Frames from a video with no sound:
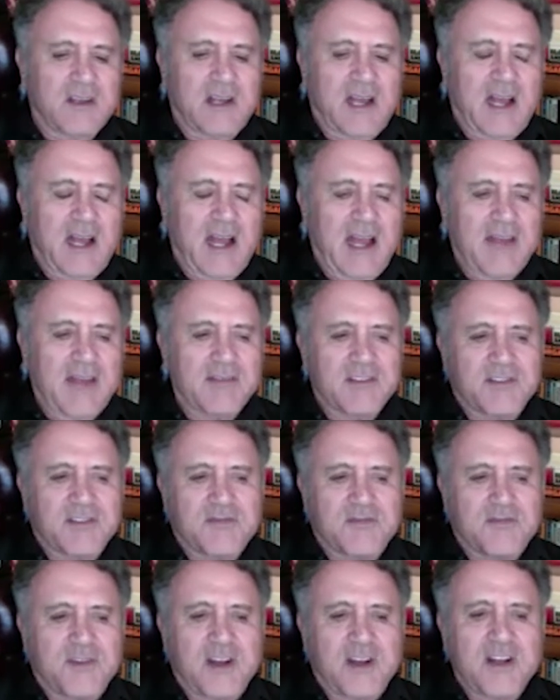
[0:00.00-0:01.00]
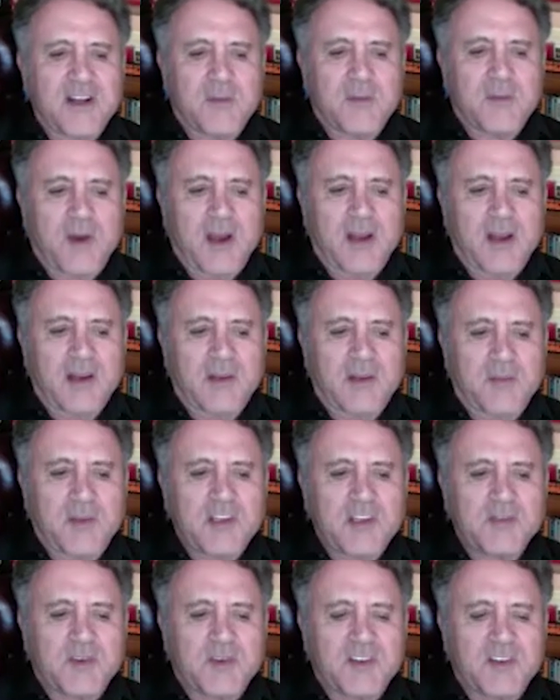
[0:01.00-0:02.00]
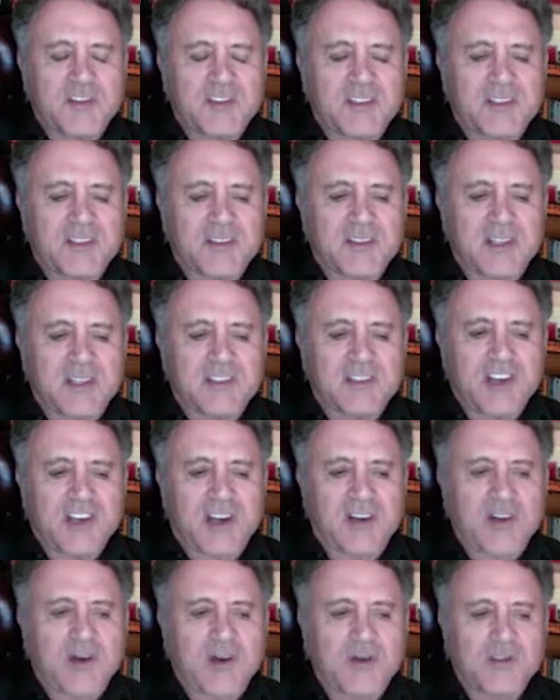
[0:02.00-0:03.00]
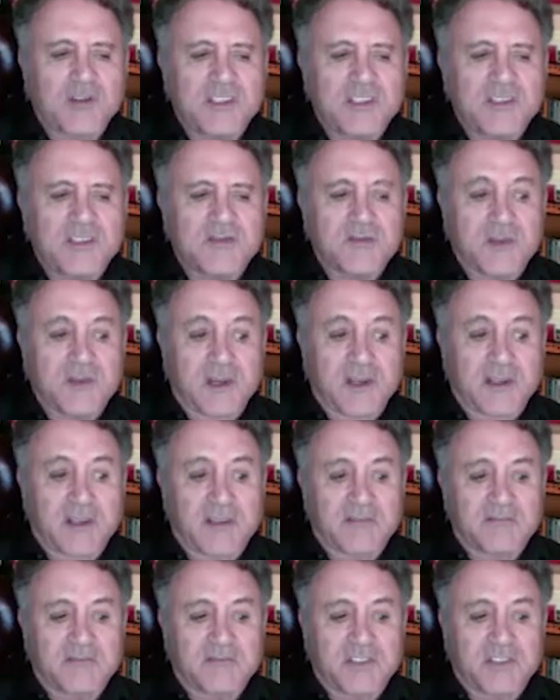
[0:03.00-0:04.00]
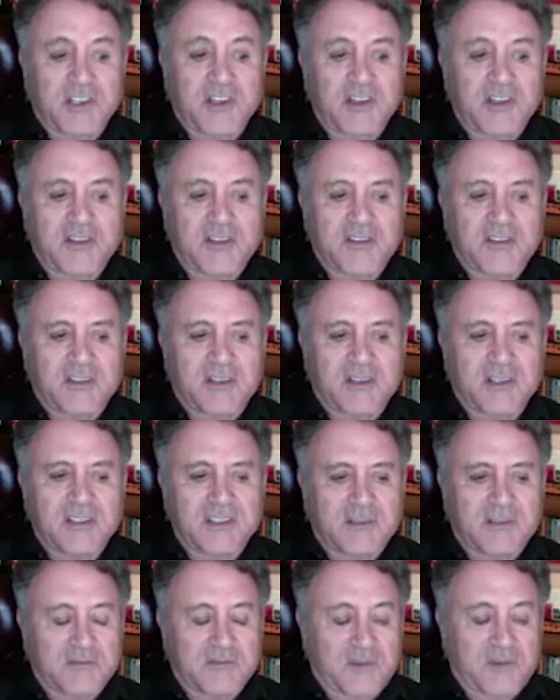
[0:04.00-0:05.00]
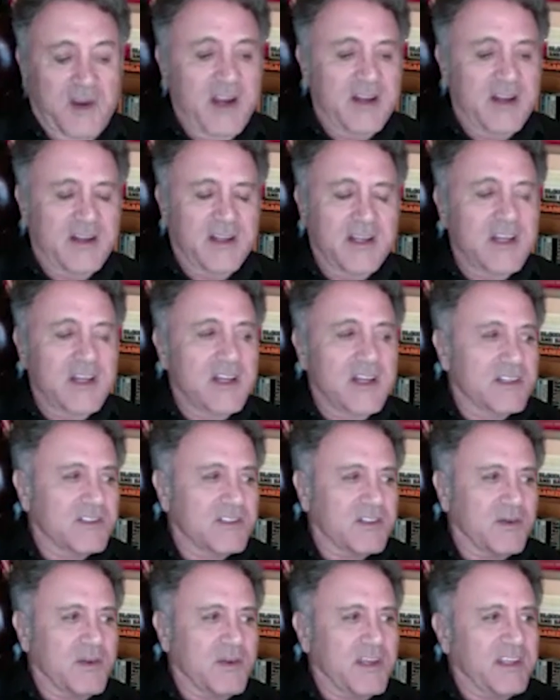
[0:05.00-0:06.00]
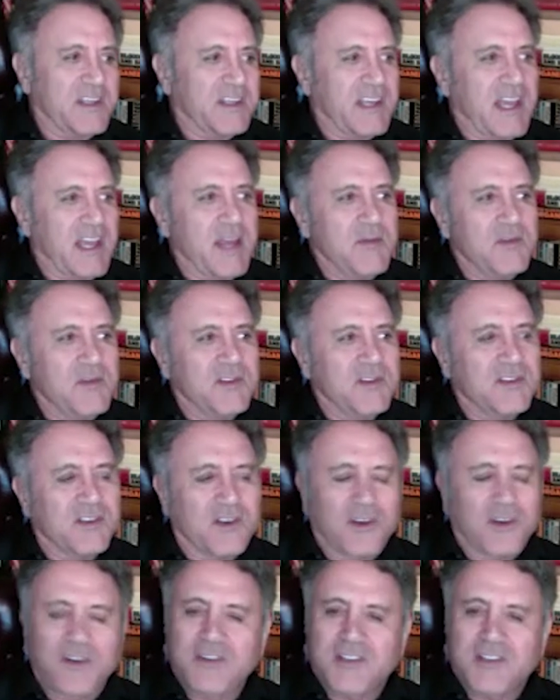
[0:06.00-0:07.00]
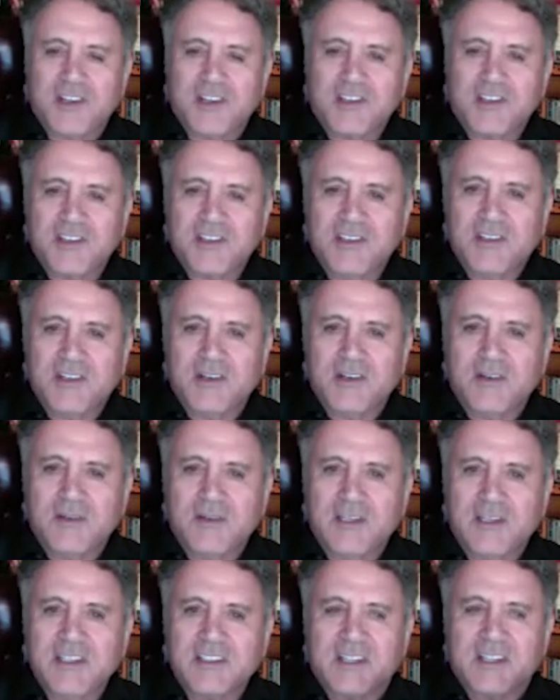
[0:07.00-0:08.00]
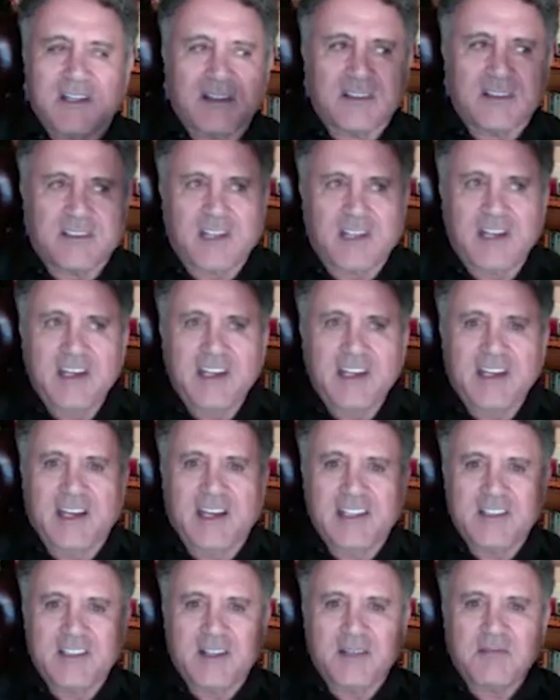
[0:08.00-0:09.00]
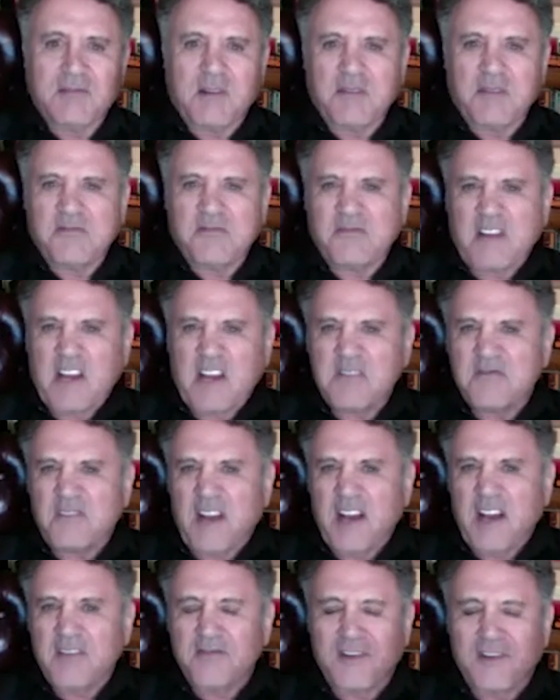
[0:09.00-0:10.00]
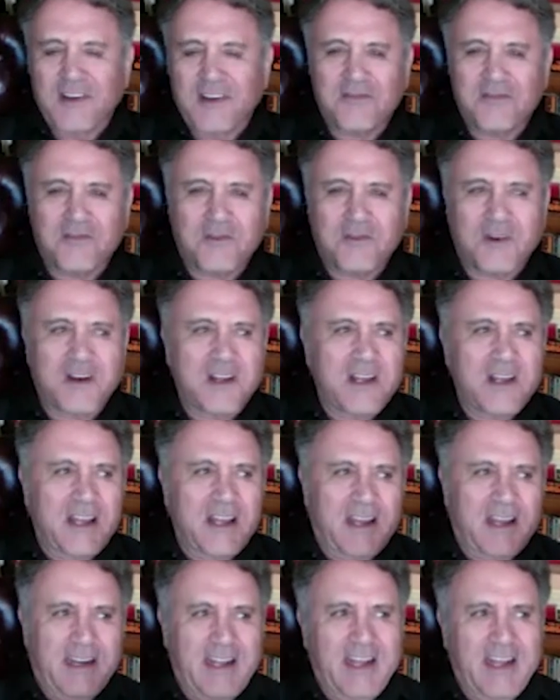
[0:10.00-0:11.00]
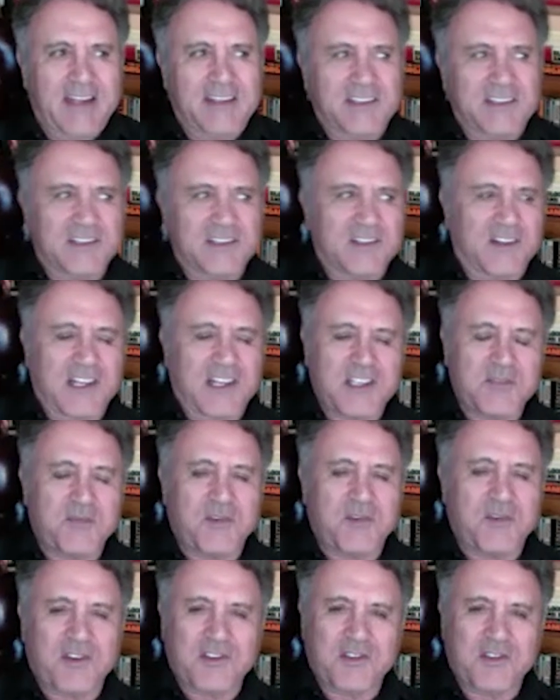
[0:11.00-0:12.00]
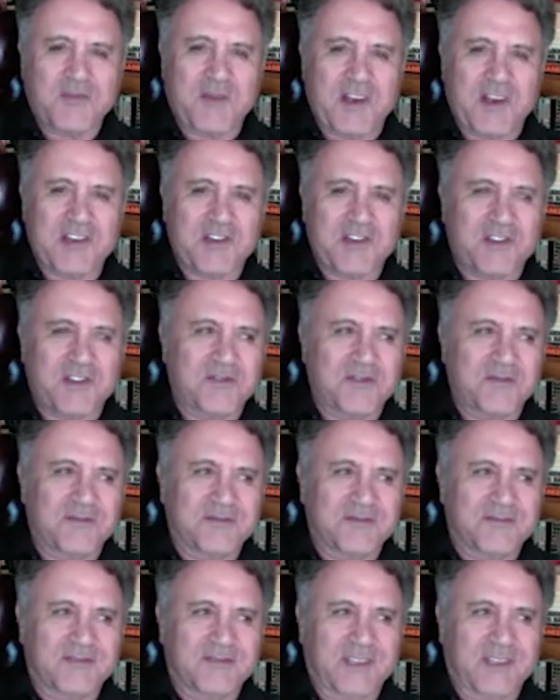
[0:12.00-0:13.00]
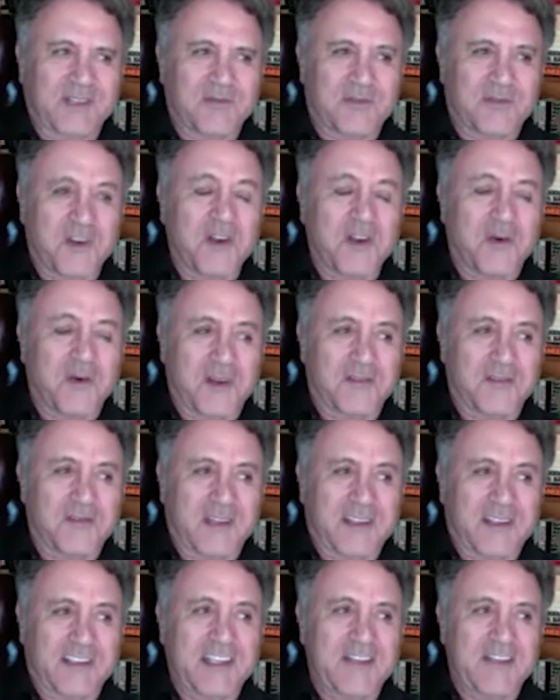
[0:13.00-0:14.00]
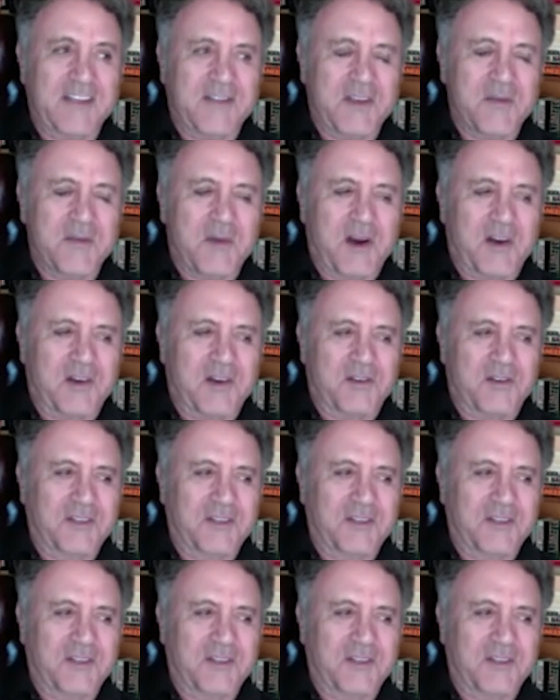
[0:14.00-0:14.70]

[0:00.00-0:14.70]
I had this friend of mine, the bass player said that John Oates, he's really good. You know, I said, Great. So he came into the audition, you know, and he's a tiny guy. He's like a five five, five four, and he had this Les Paul special, a real one, TV model,